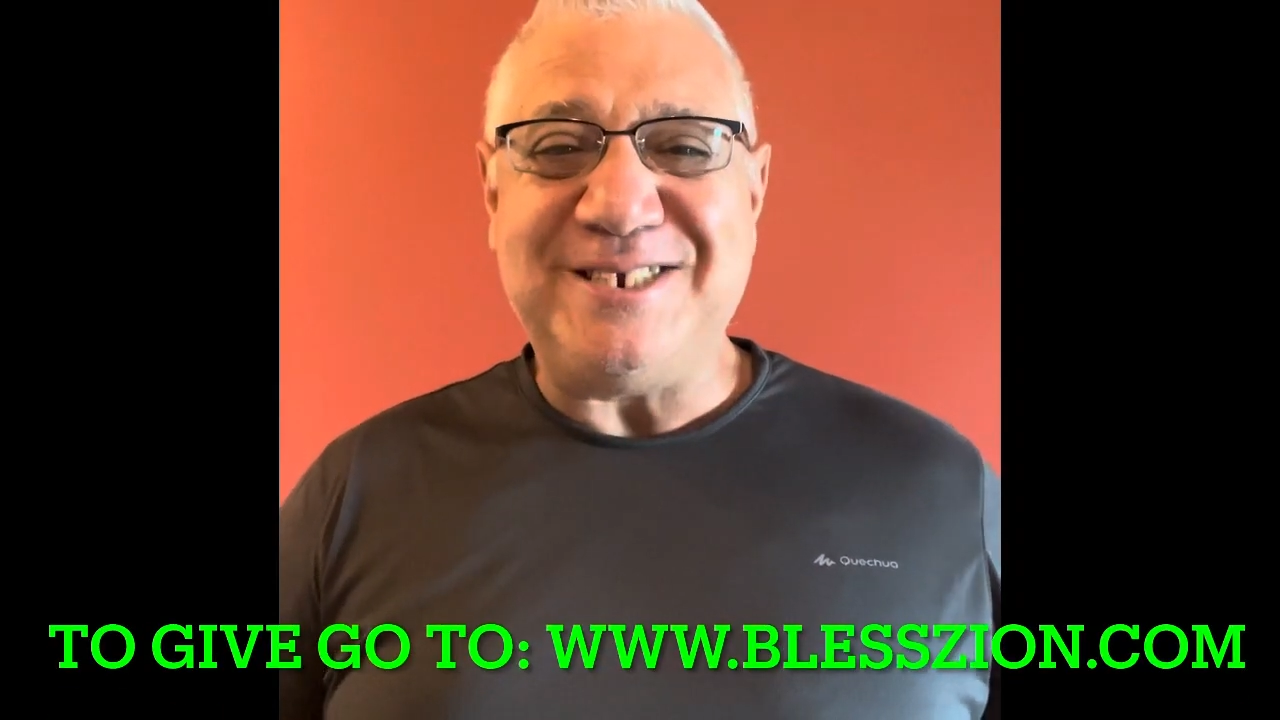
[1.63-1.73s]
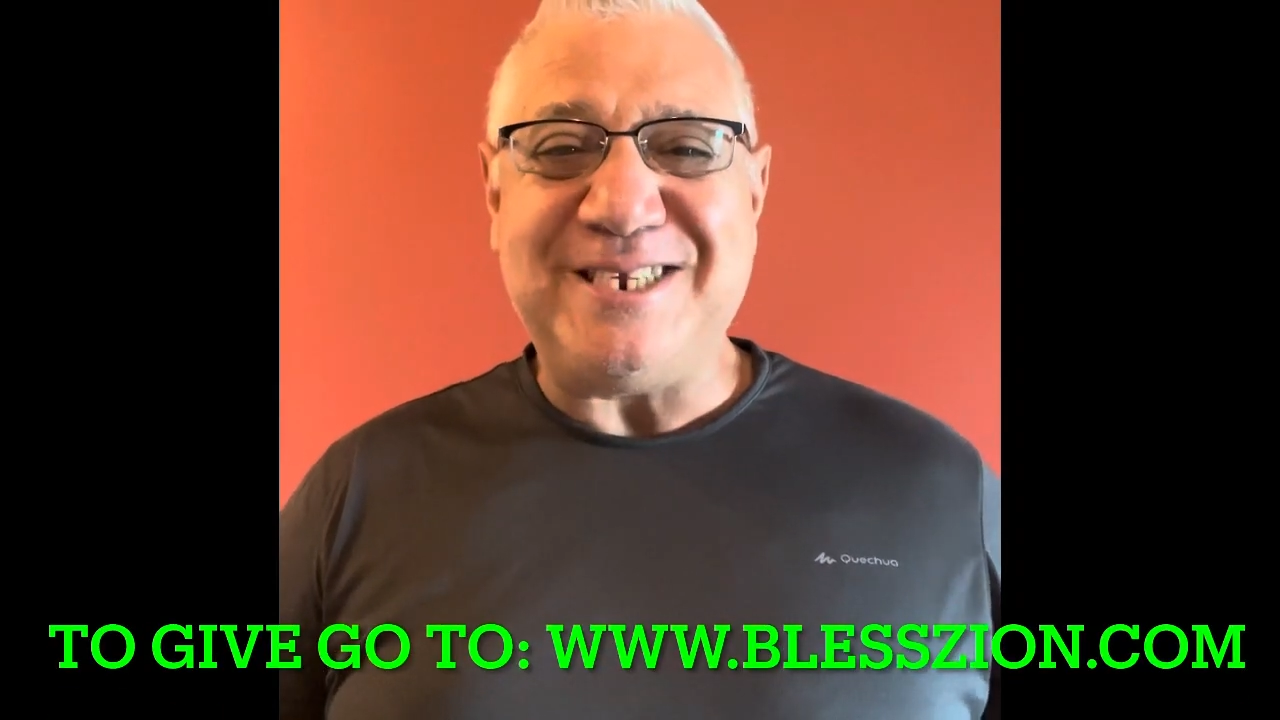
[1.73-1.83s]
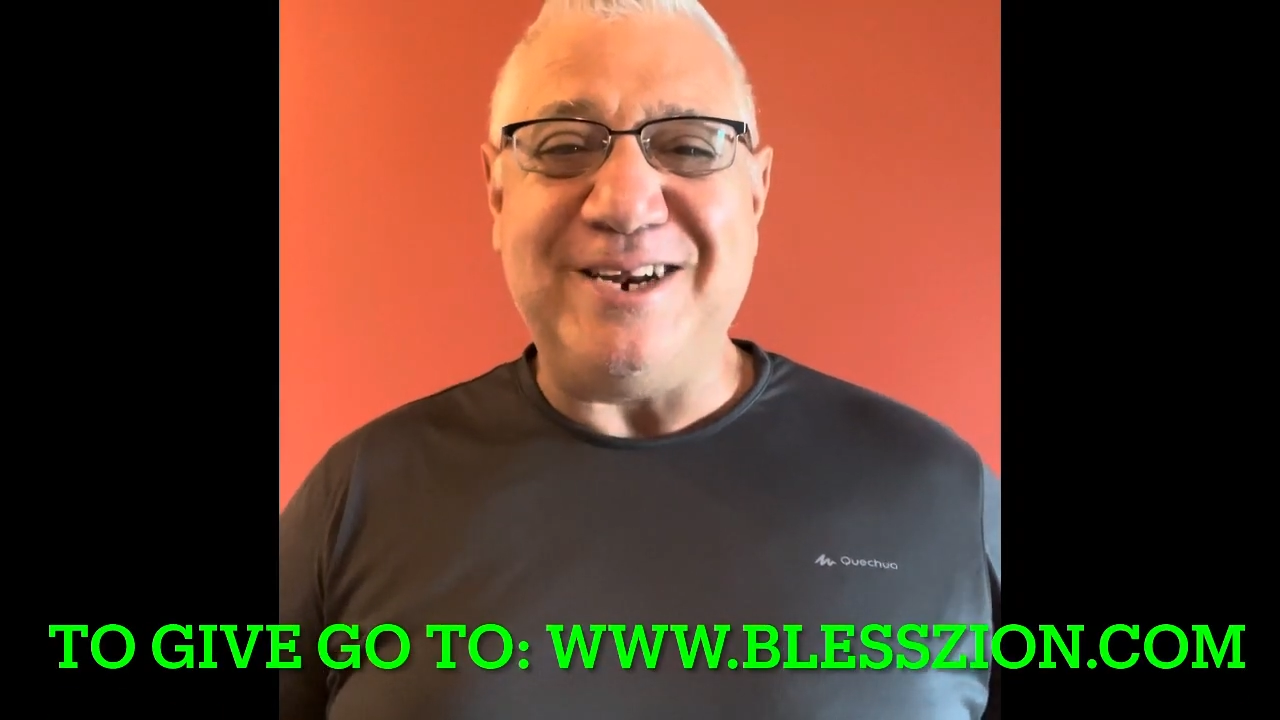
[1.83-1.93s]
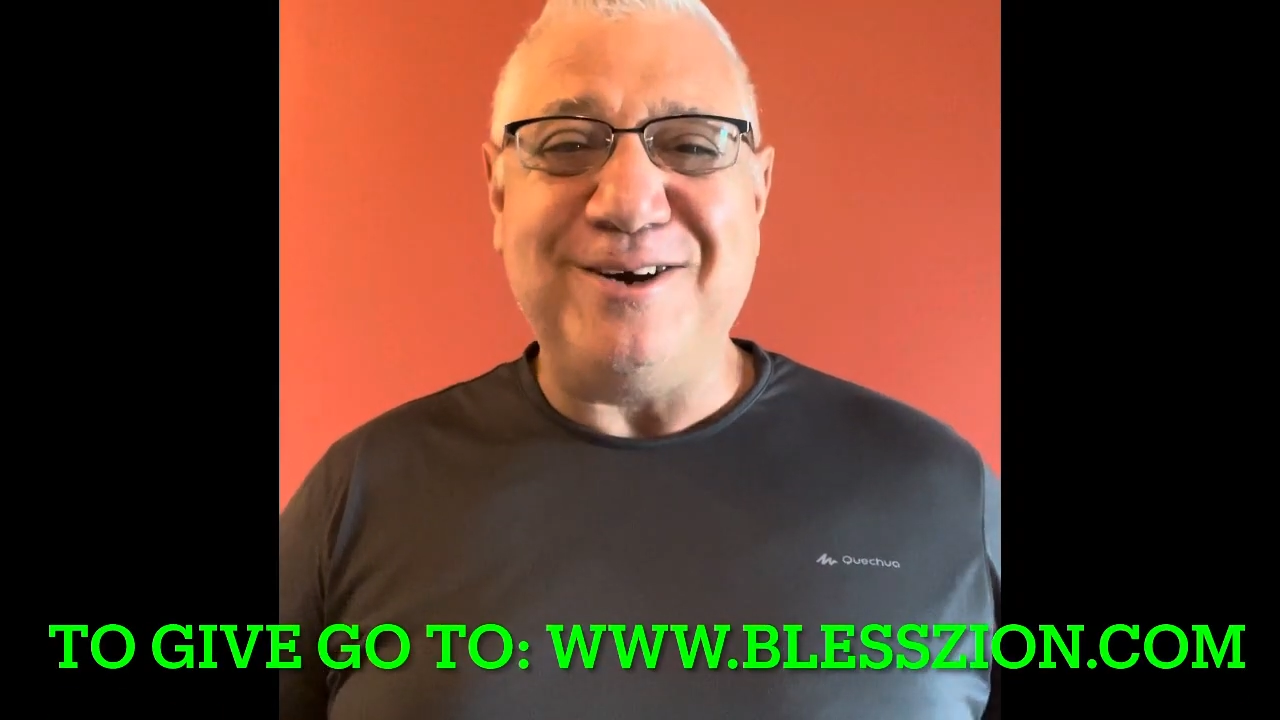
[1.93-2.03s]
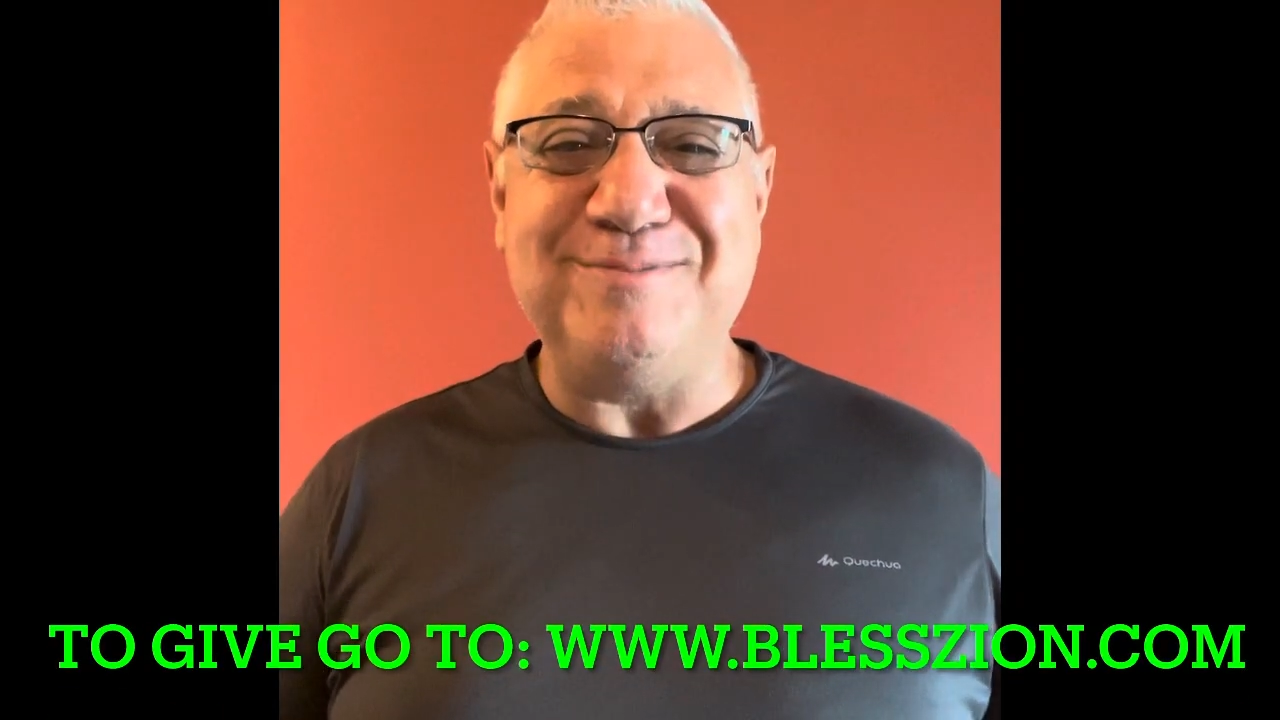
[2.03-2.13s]

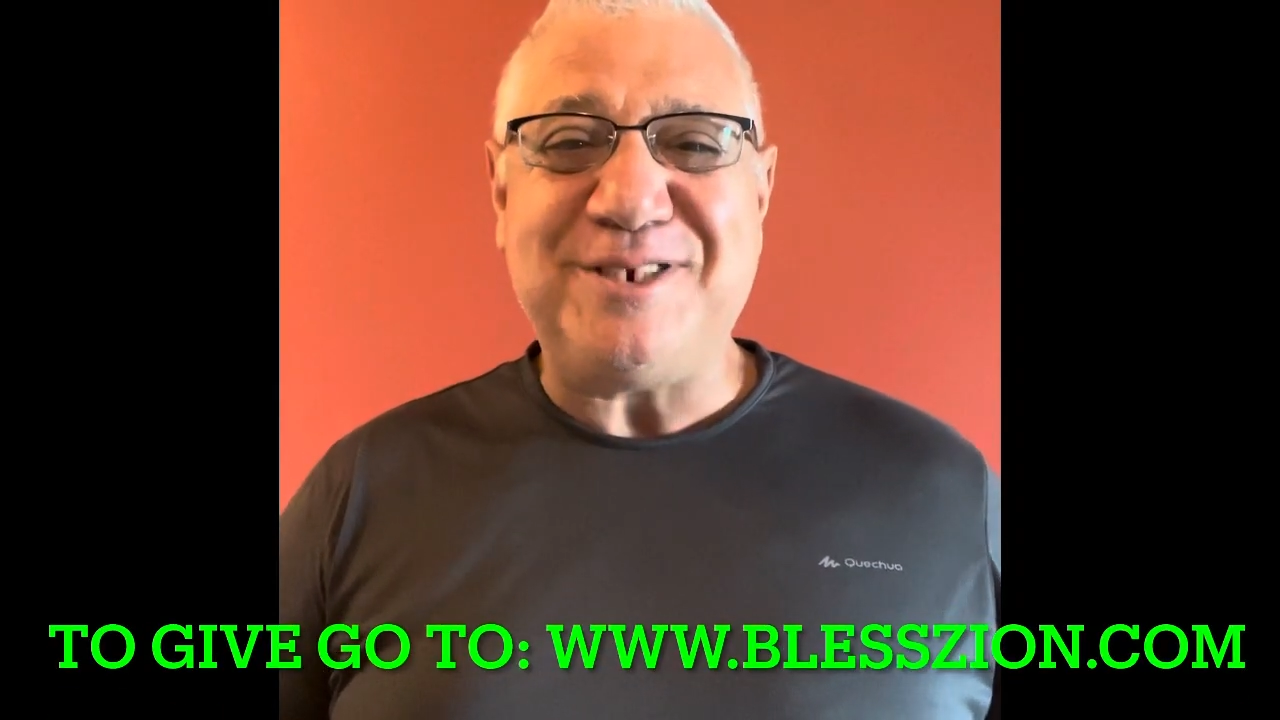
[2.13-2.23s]
Shalom,